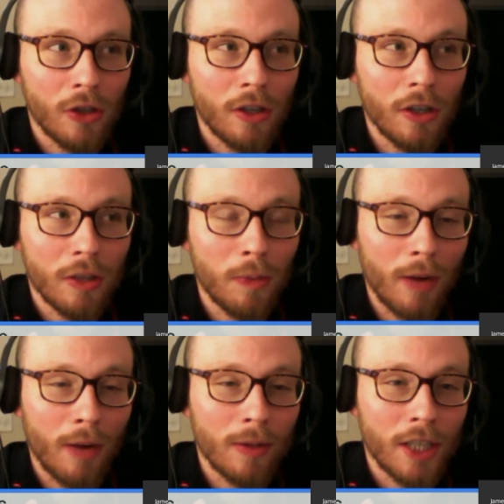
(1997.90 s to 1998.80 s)
You're going to
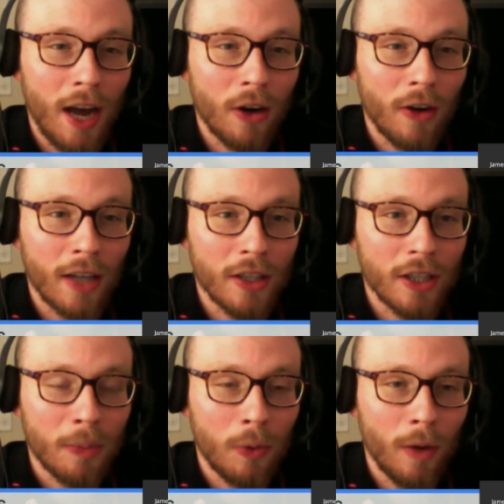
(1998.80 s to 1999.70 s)
probably see Alcaraz at
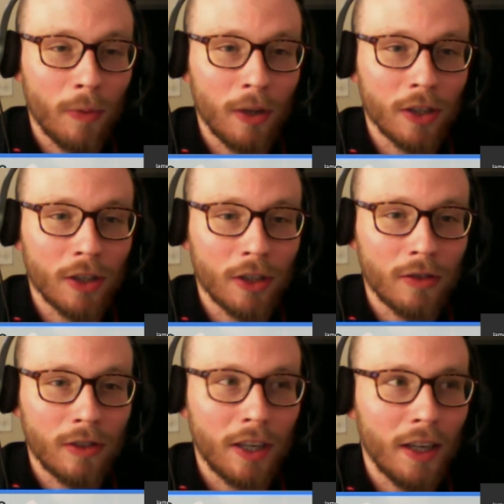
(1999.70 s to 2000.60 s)
some point because
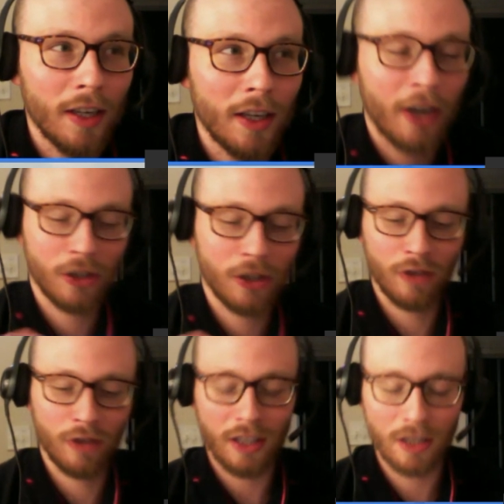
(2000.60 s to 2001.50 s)
I know
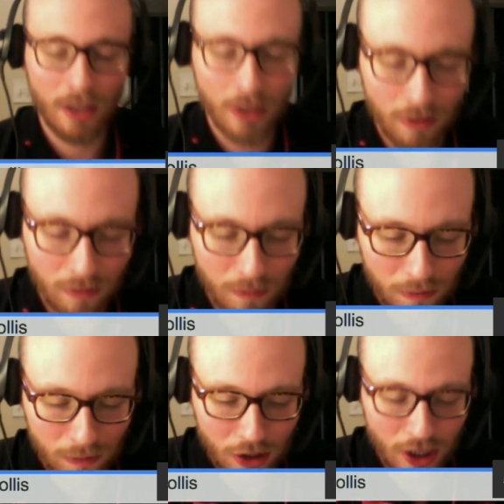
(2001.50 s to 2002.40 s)
Sylvan Diston's a
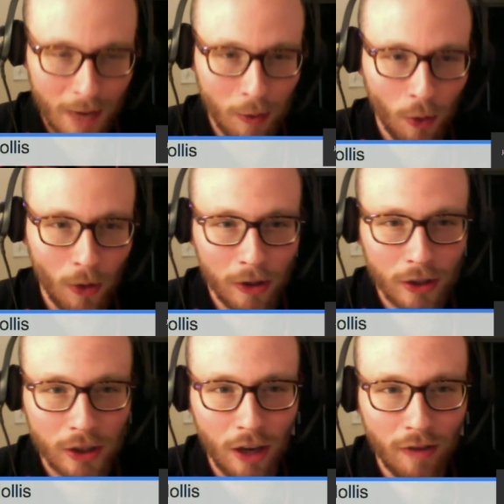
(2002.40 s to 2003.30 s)
cyborg and
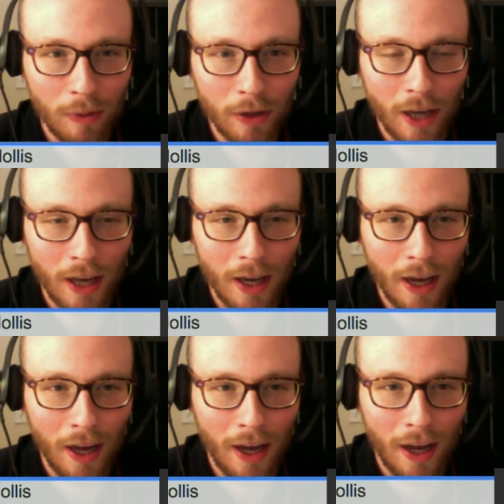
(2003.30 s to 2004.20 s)
stuff, but
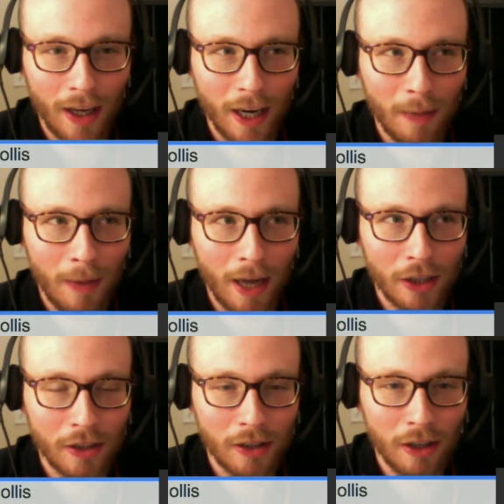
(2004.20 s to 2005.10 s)
I can't
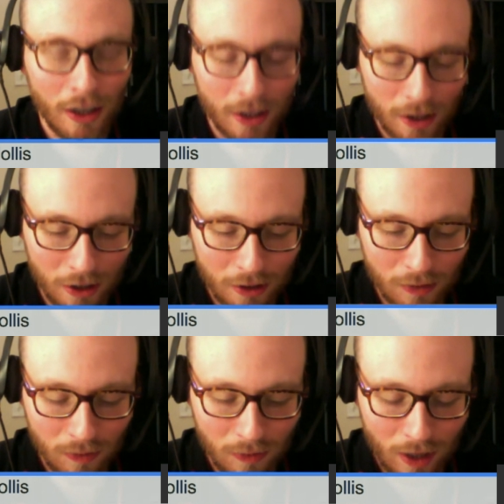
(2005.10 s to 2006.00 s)
imagine like a
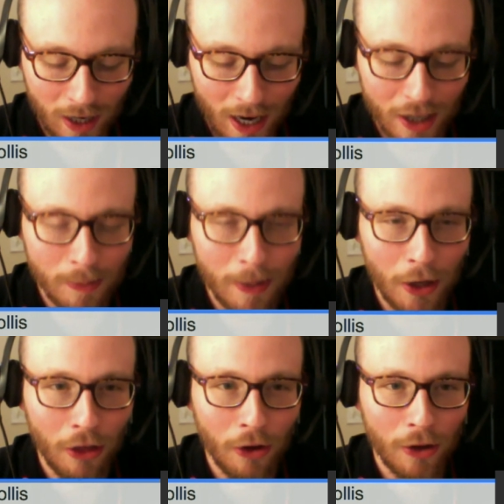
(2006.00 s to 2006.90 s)
guy in his
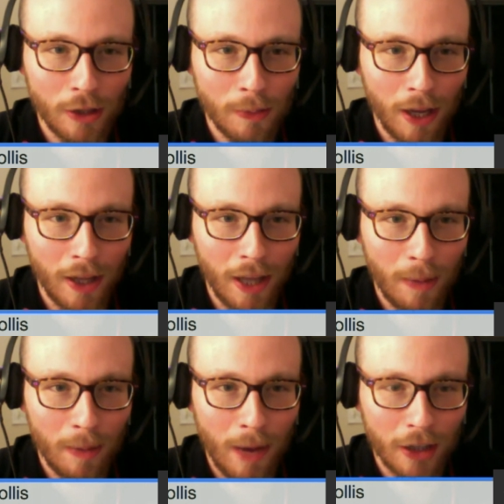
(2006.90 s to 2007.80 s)
mid-30s playing that
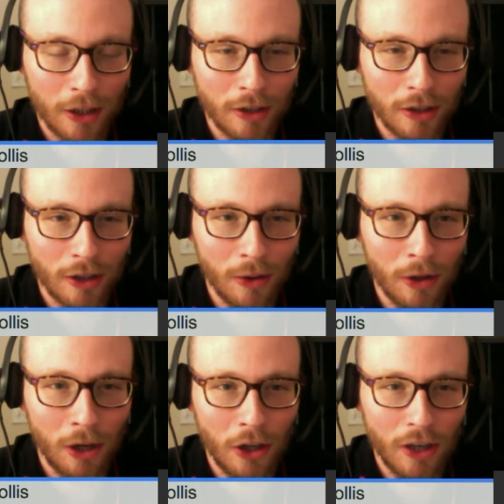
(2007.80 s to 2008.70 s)
many matches. So
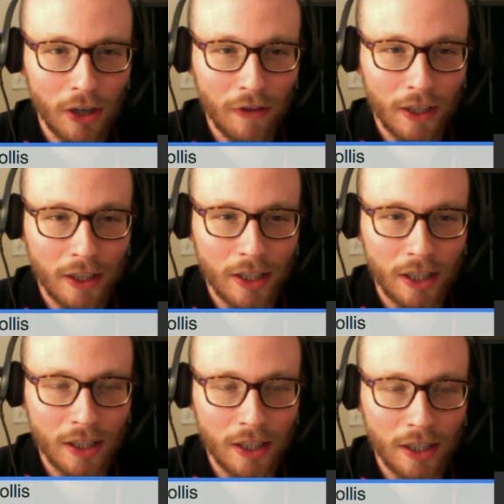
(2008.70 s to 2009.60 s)
you're definitely going to
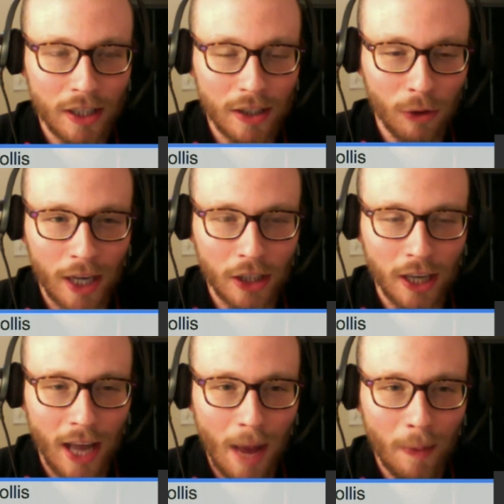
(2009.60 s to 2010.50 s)
see some
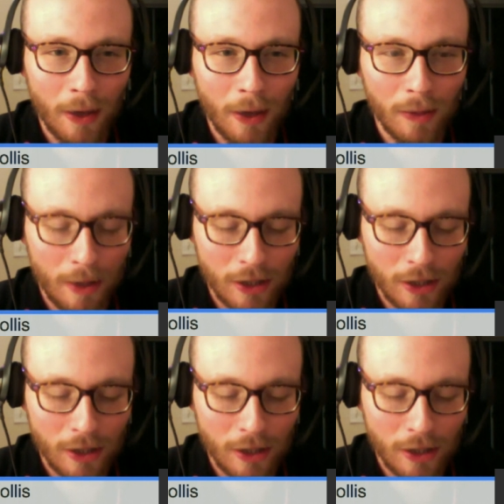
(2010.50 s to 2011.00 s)
rotation happen.